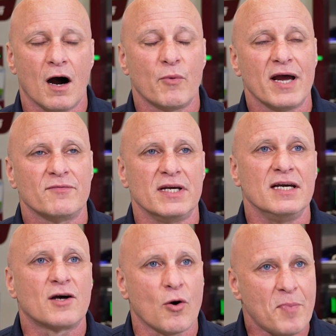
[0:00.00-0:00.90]
We have
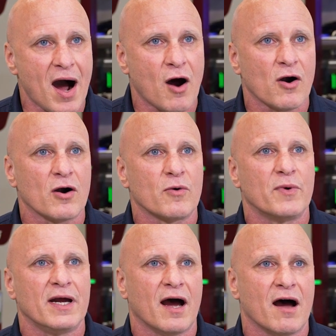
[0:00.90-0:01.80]
the EcoPower,
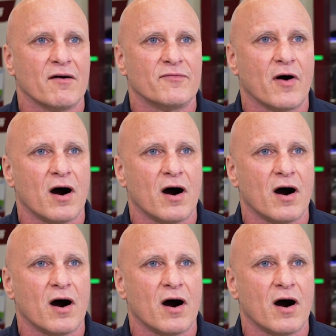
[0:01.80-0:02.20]
we have